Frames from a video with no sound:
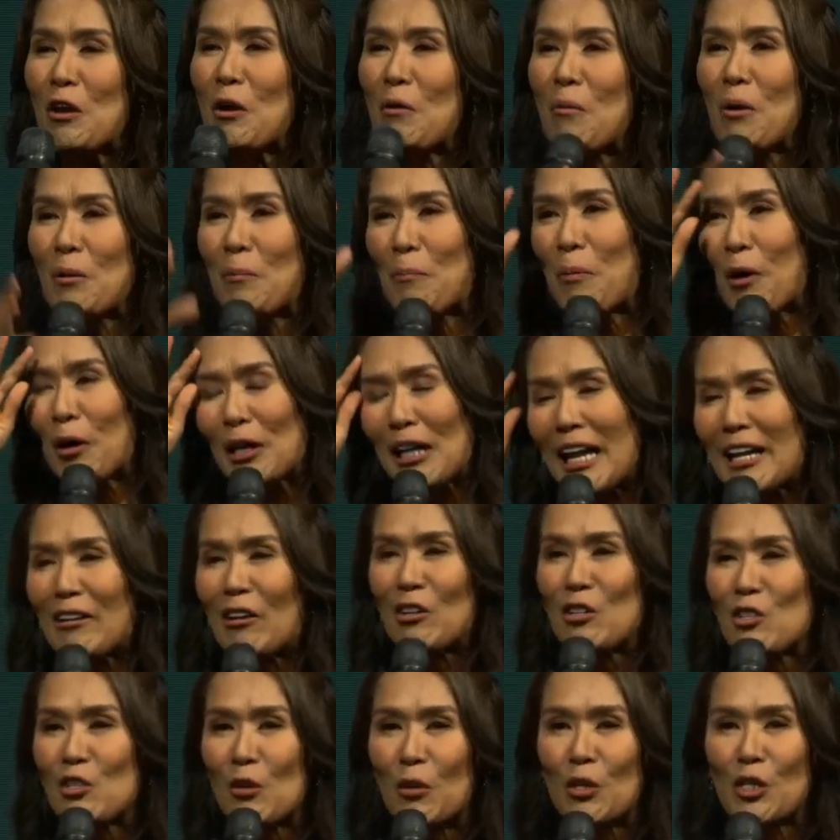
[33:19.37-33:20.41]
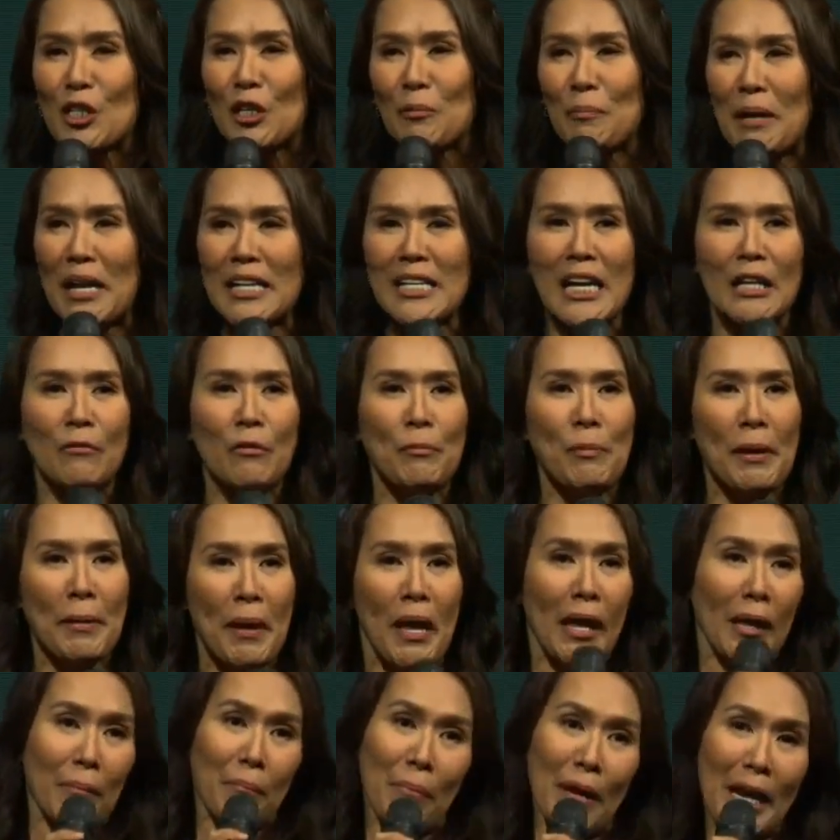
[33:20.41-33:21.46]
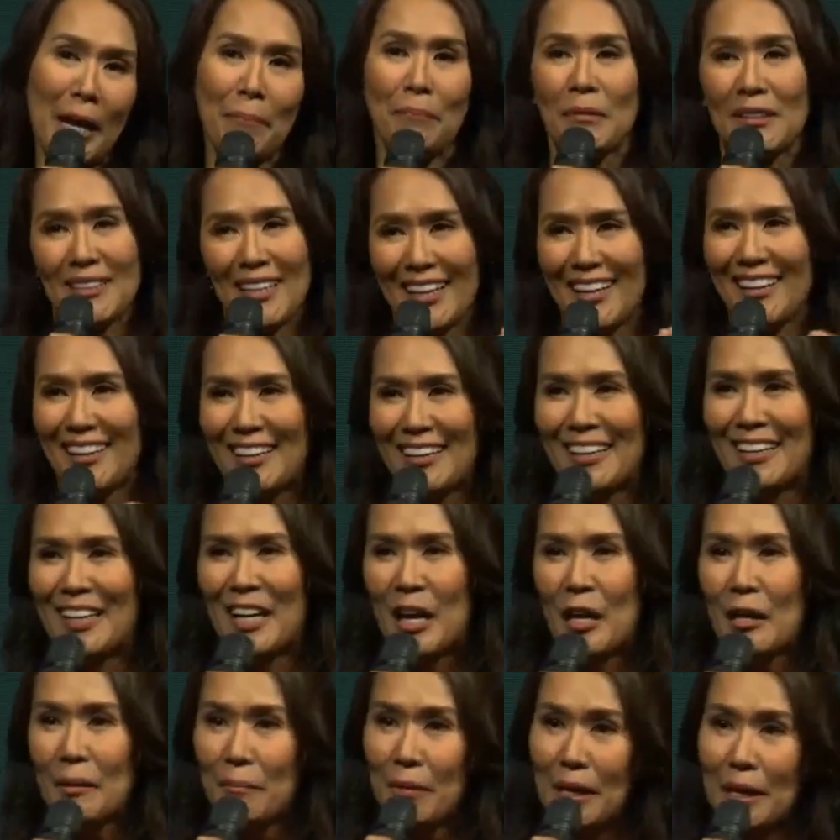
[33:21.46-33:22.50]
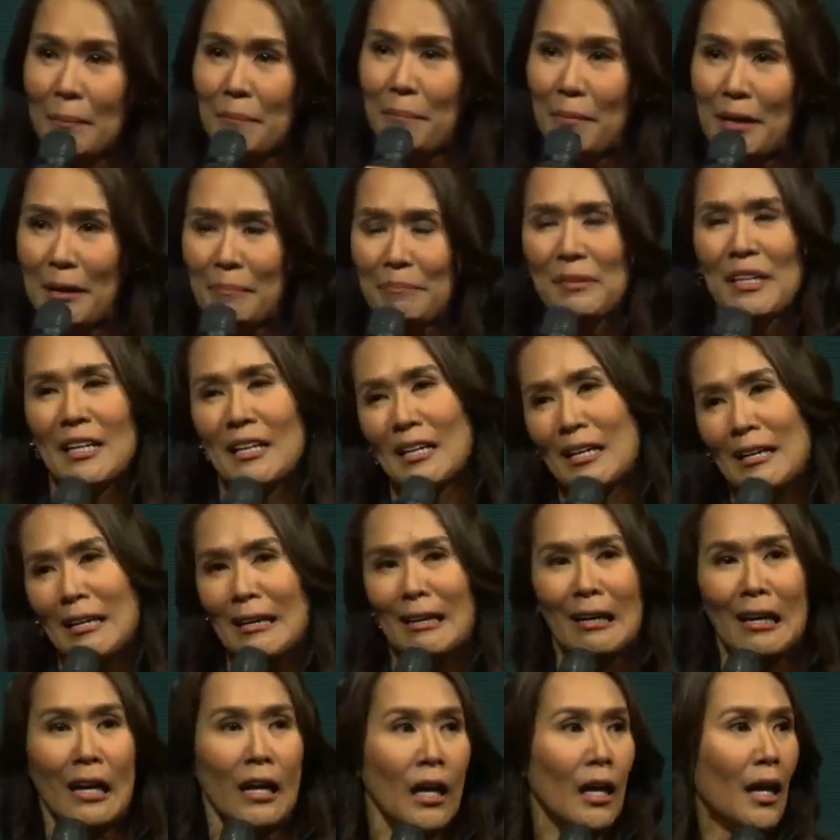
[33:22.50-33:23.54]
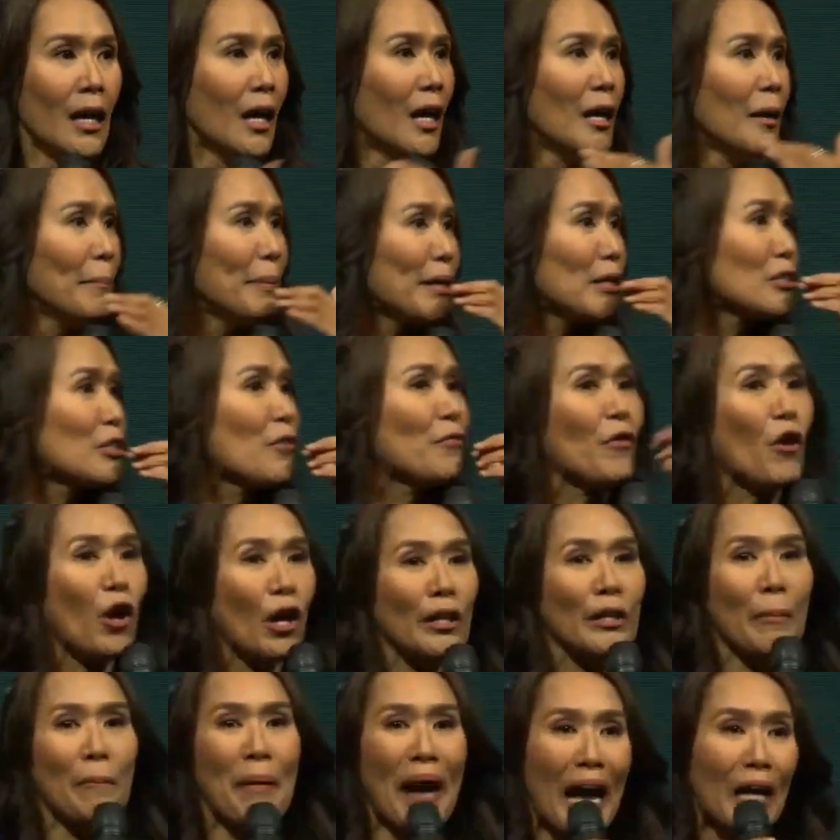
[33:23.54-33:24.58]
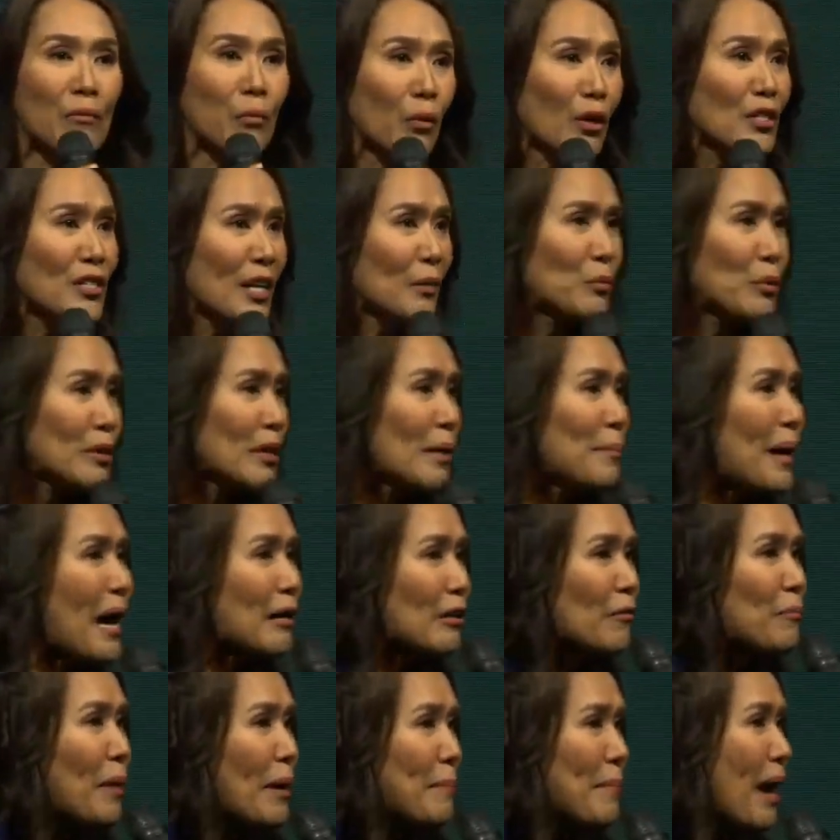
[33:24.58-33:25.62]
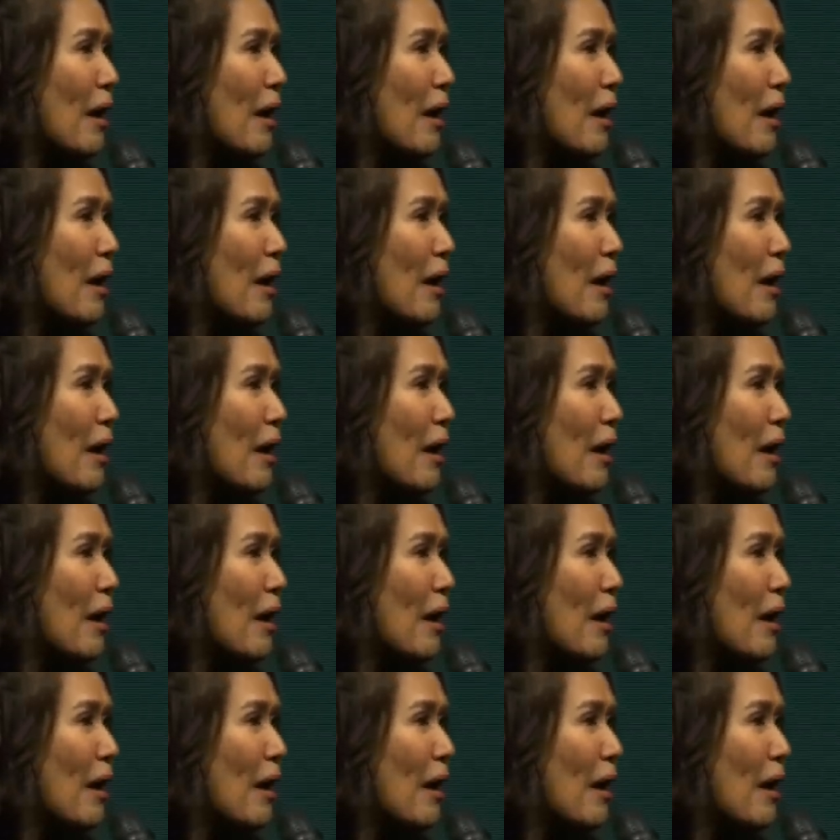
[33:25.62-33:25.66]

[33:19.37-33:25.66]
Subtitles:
you would put like on social media, it would be beep, da da da, beep, beep, da da. Because of all the bad words that would come out of my